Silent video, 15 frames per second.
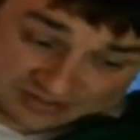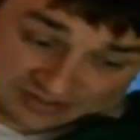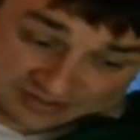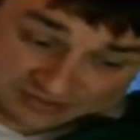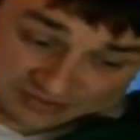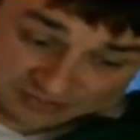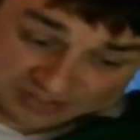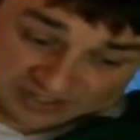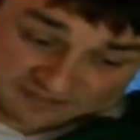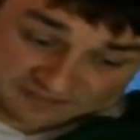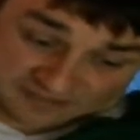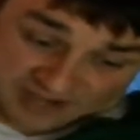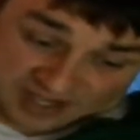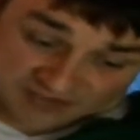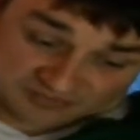3 to
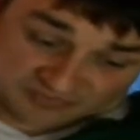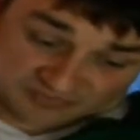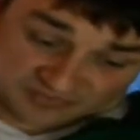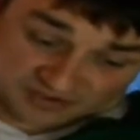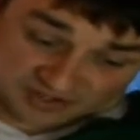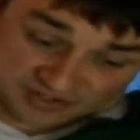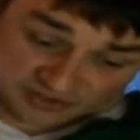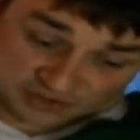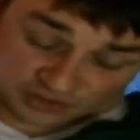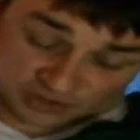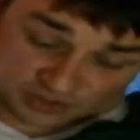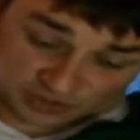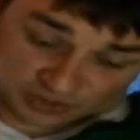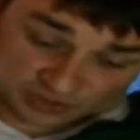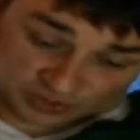5
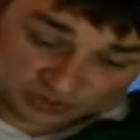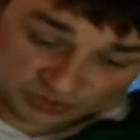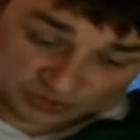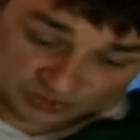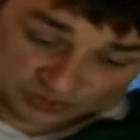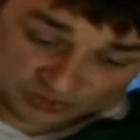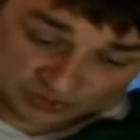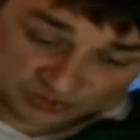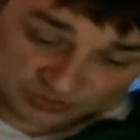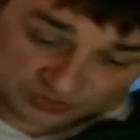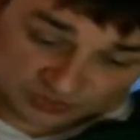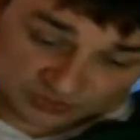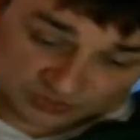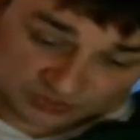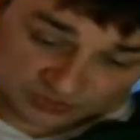to
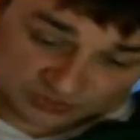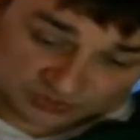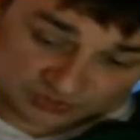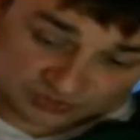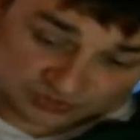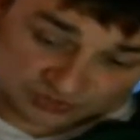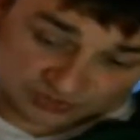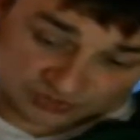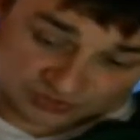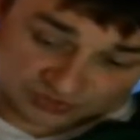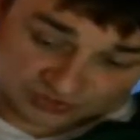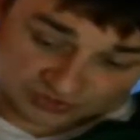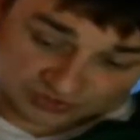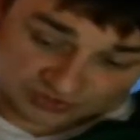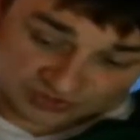
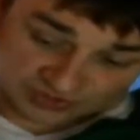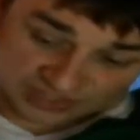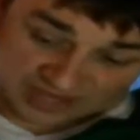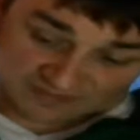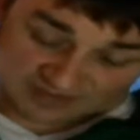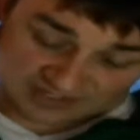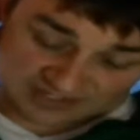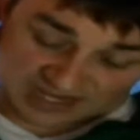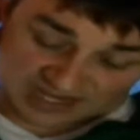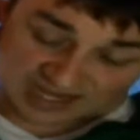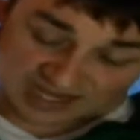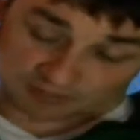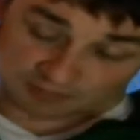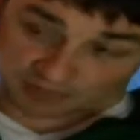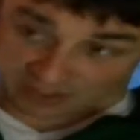7 to
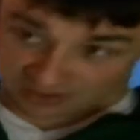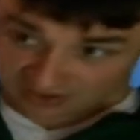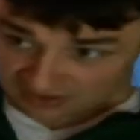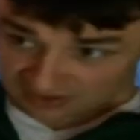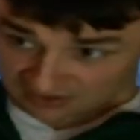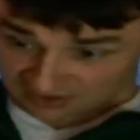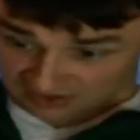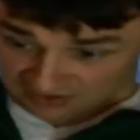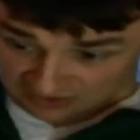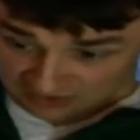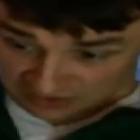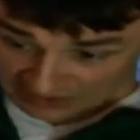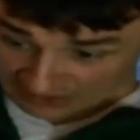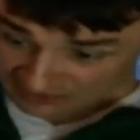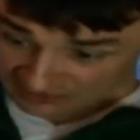8 months.
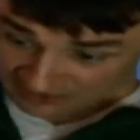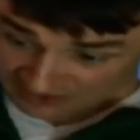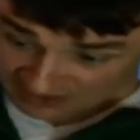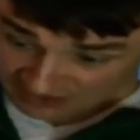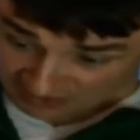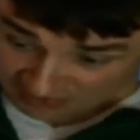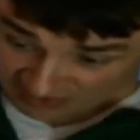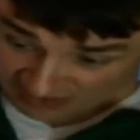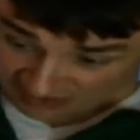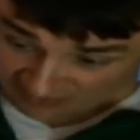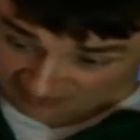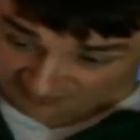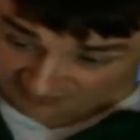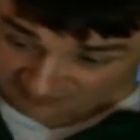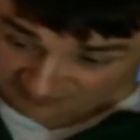So I would say about
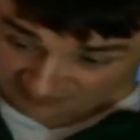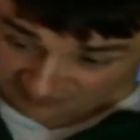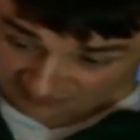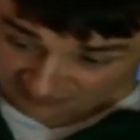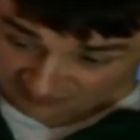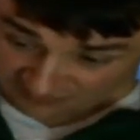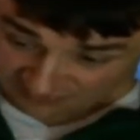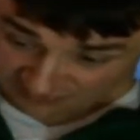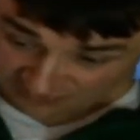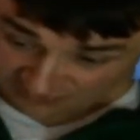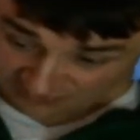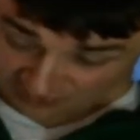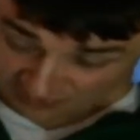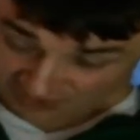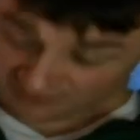
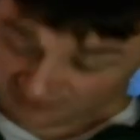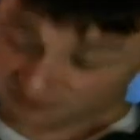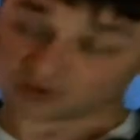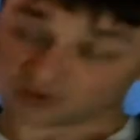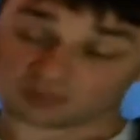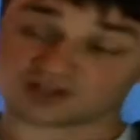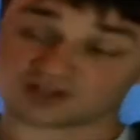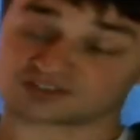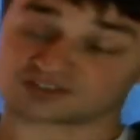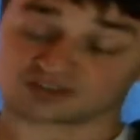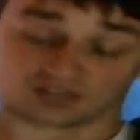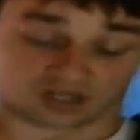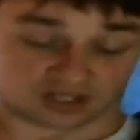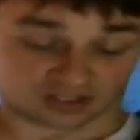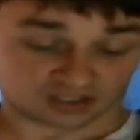3 to 4 months
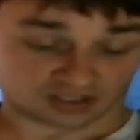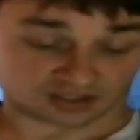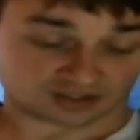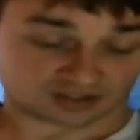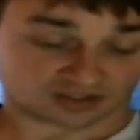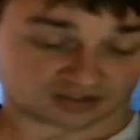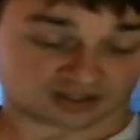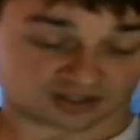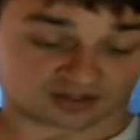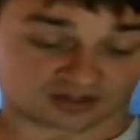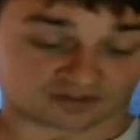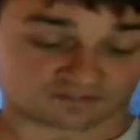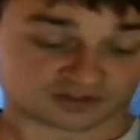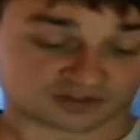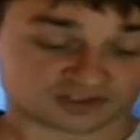long. The
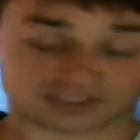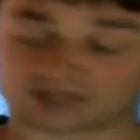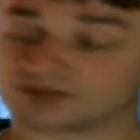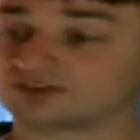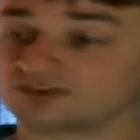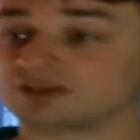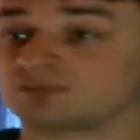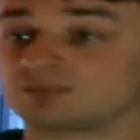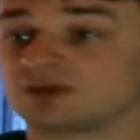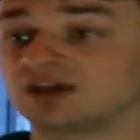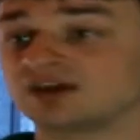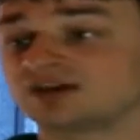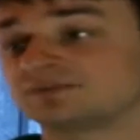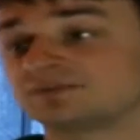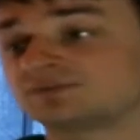first sounds that they
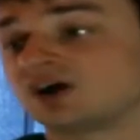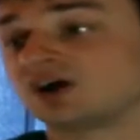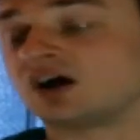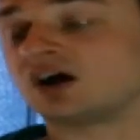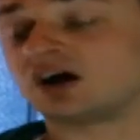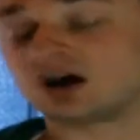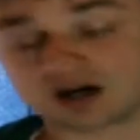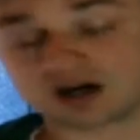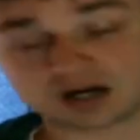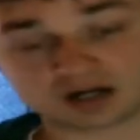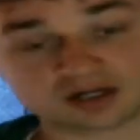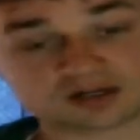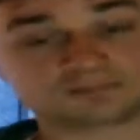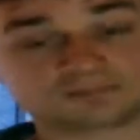make are